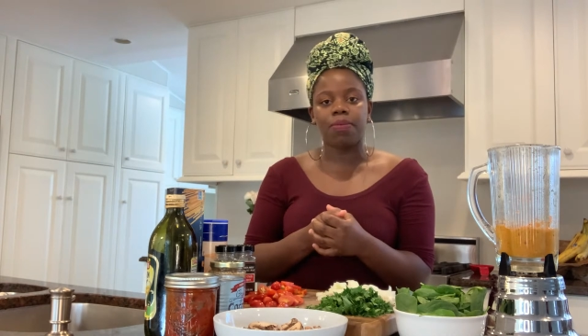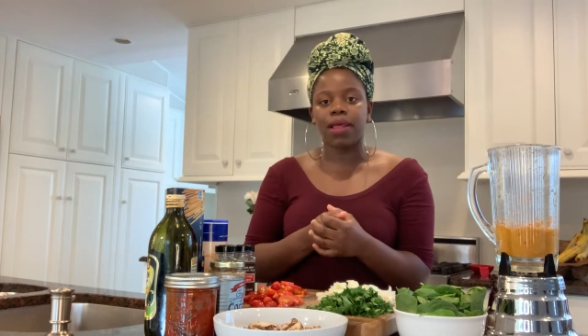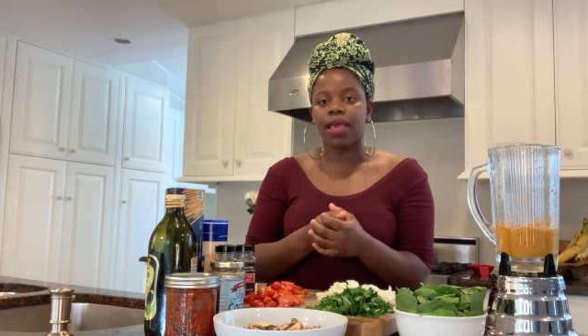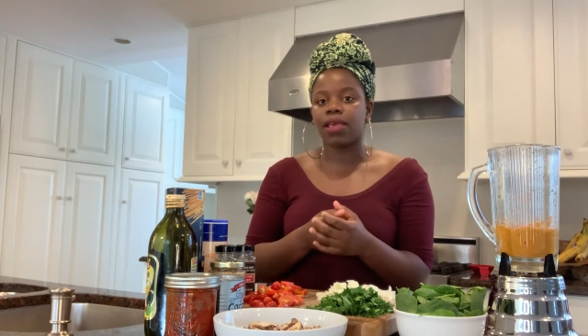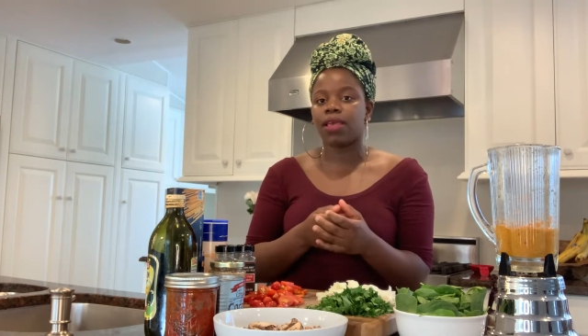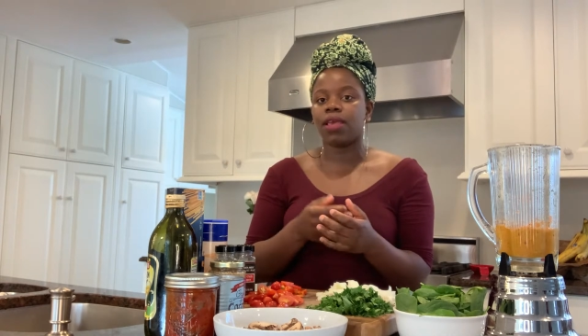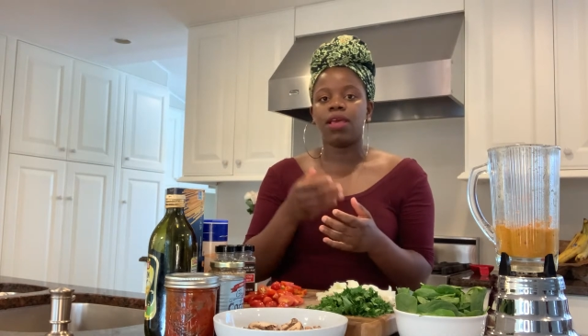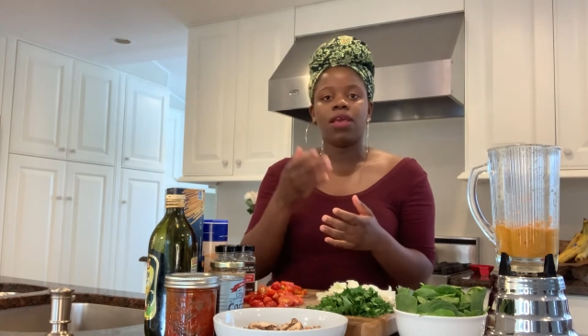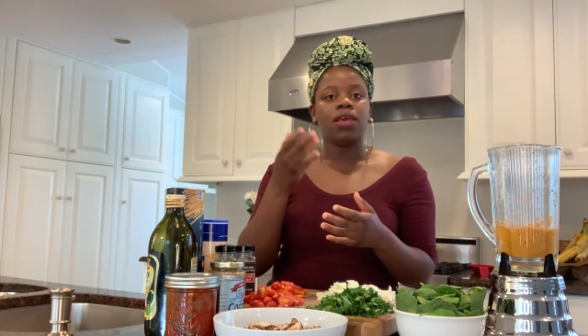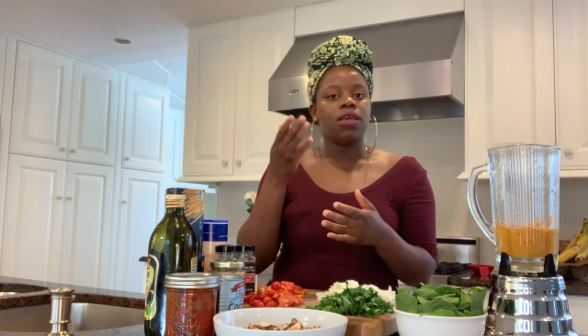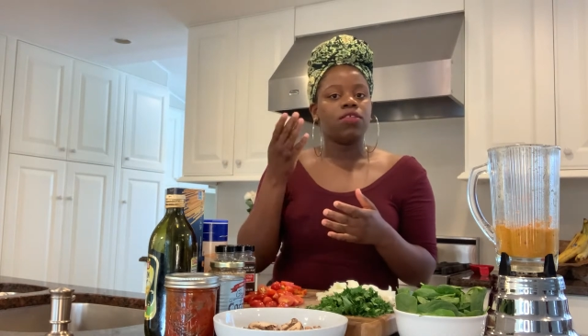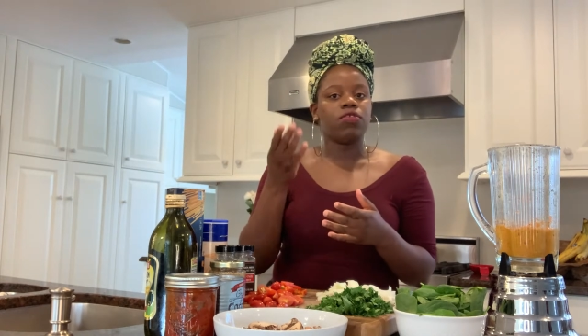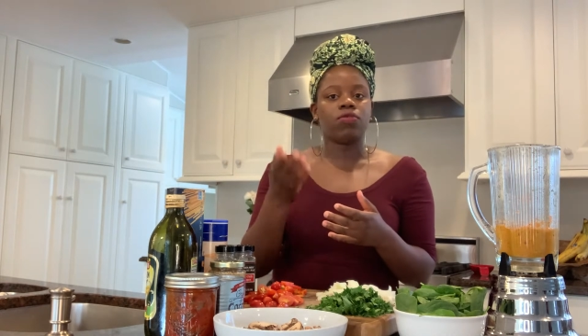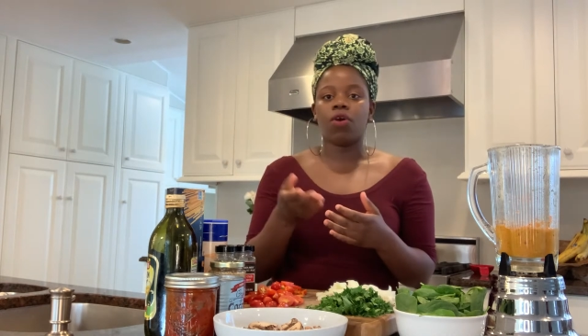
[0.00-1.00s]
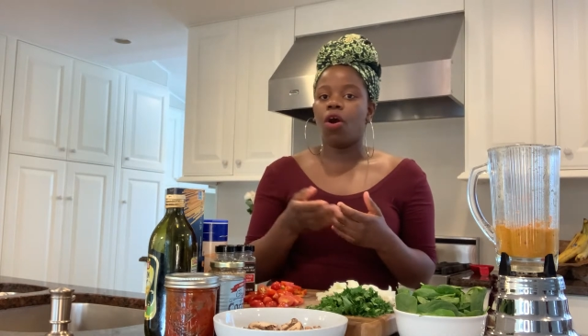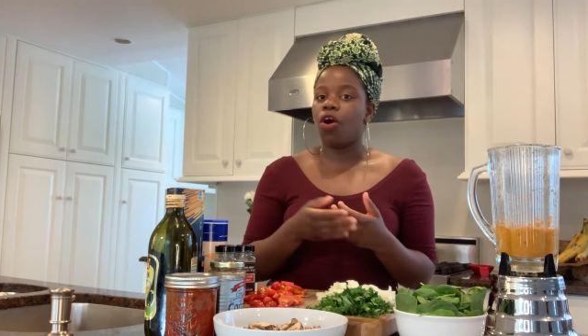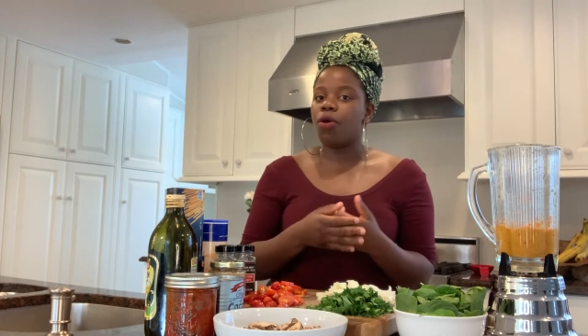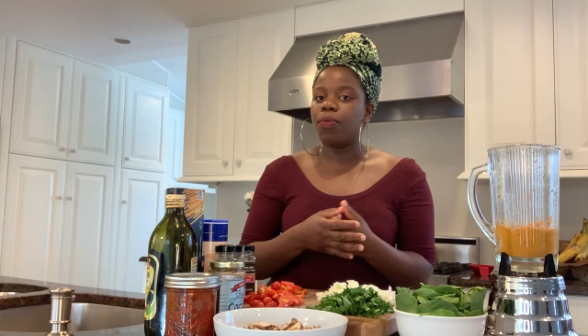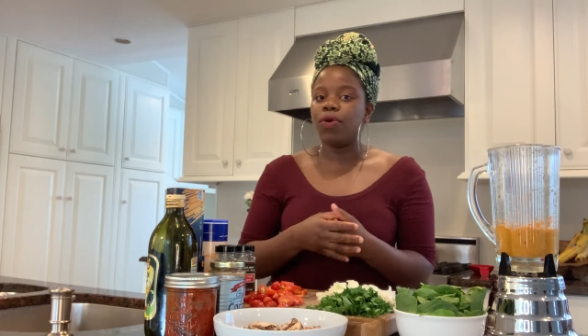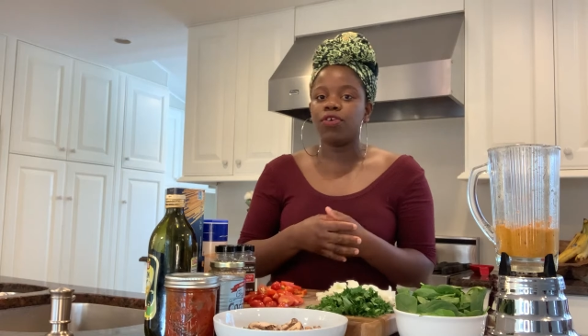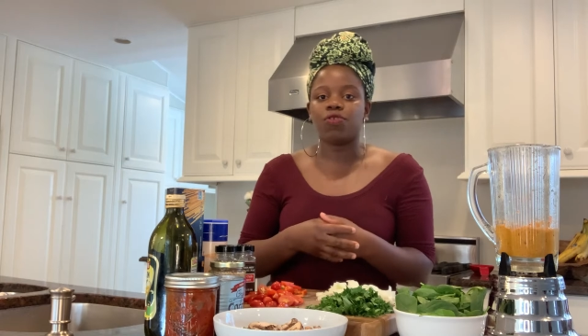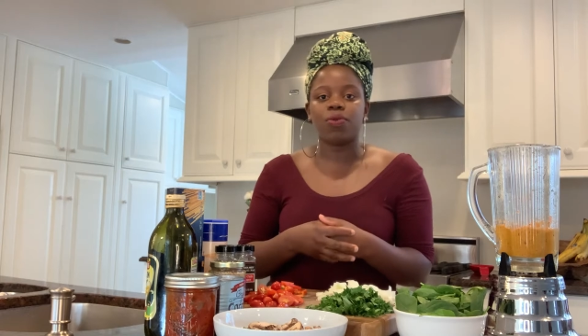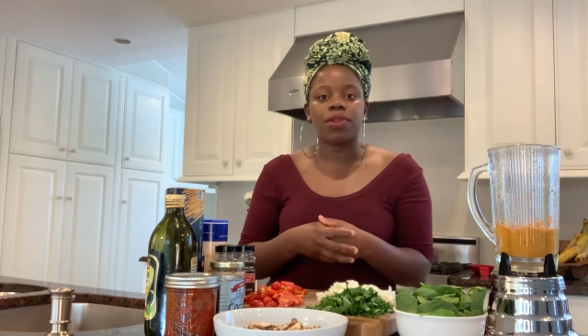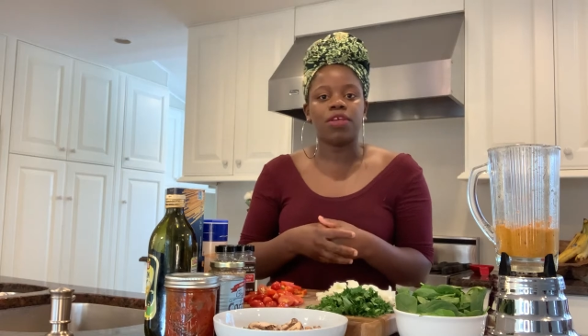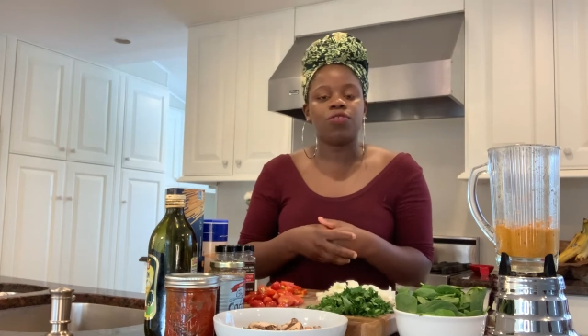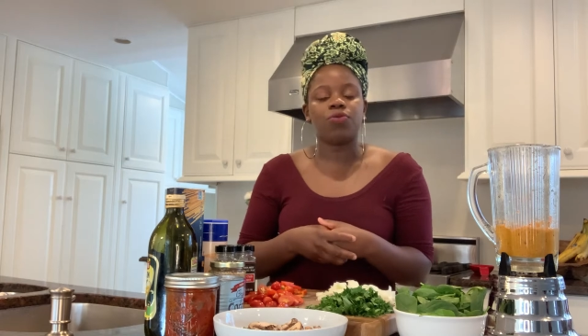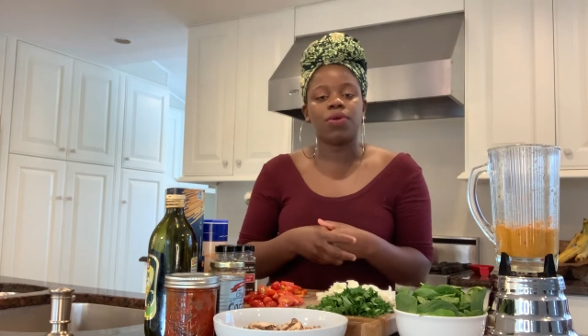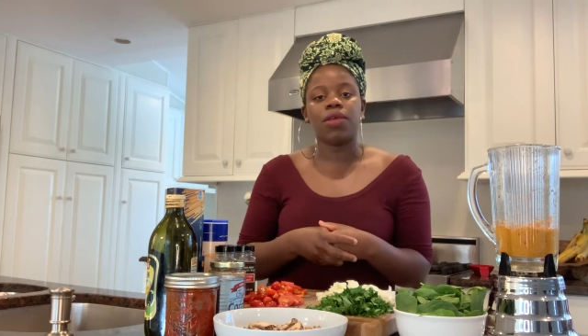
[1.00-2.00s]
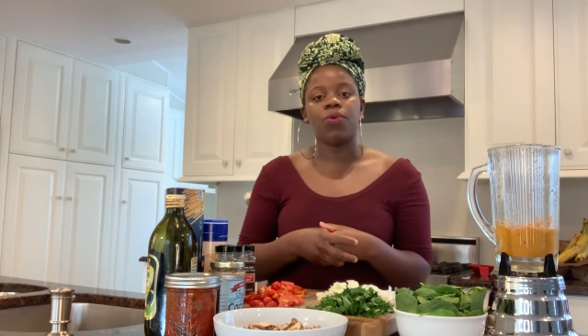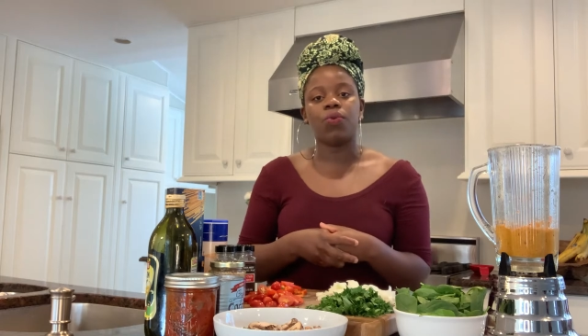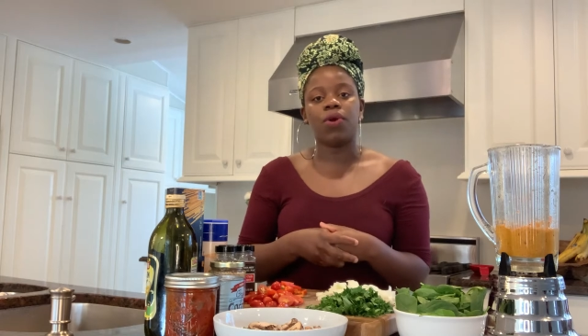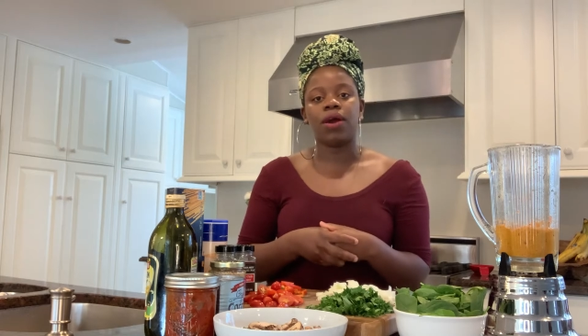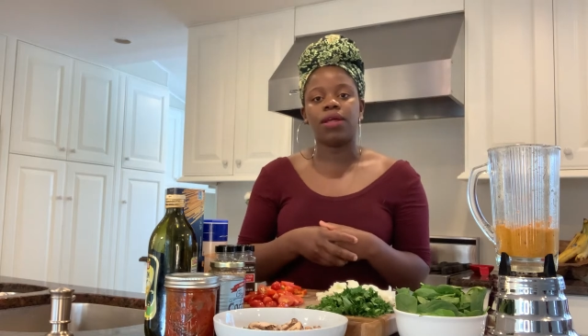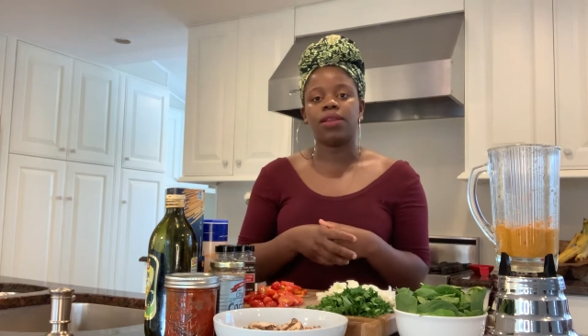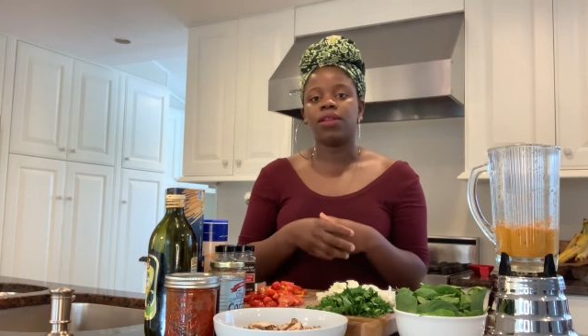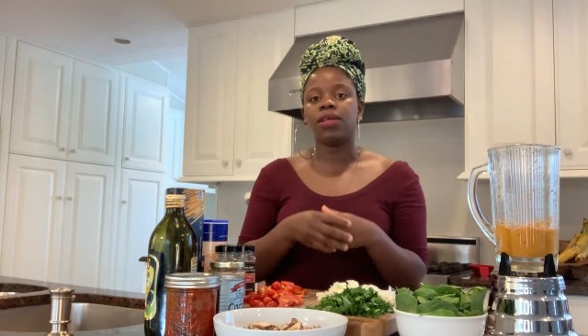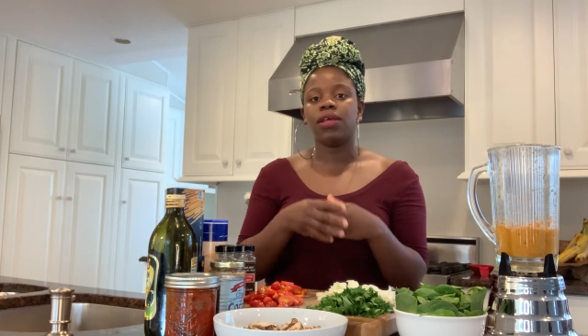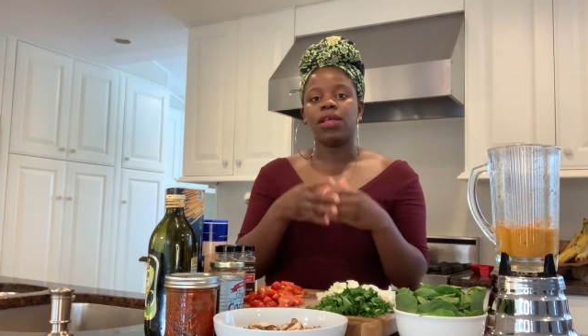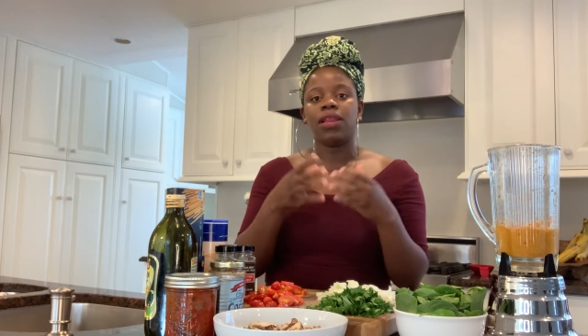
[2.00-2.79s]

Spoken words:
Like, it's almost 2021.